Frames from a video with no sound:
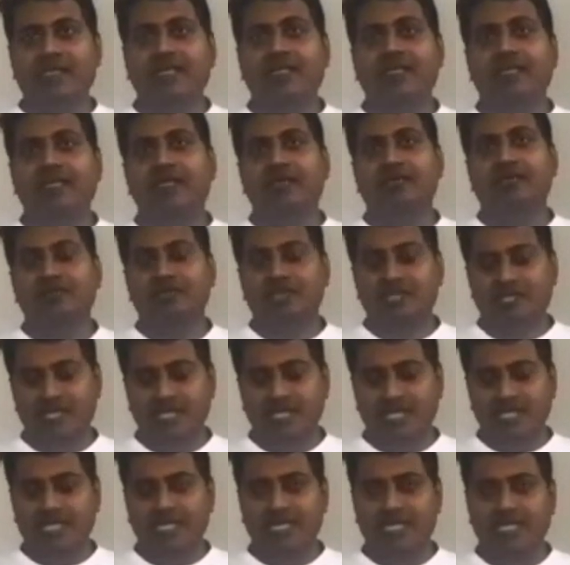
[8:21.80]
that I would
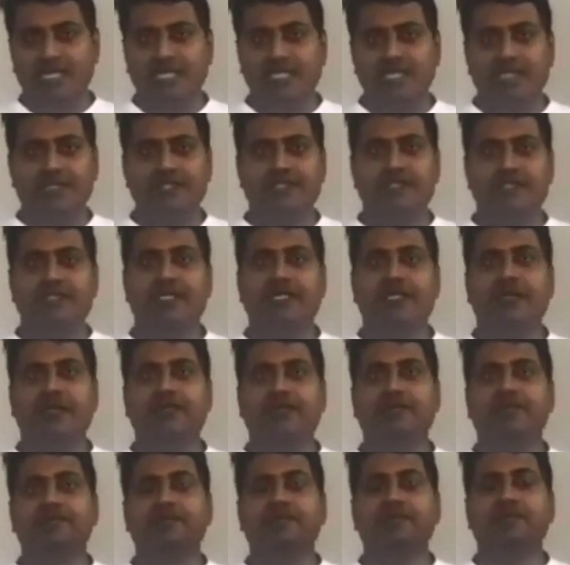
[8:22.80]
say is
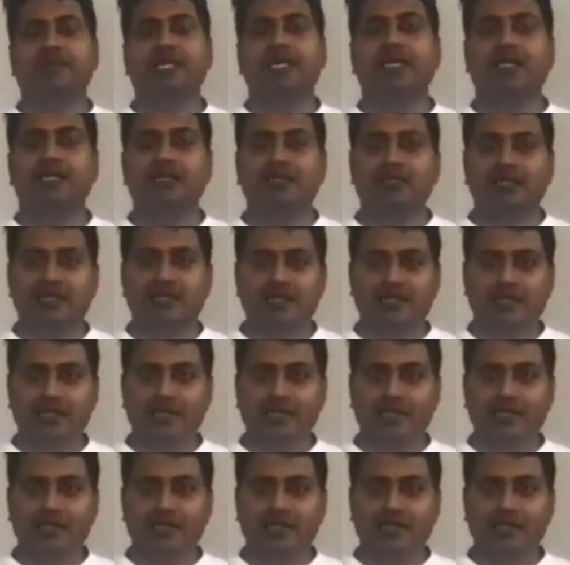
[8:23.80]
listen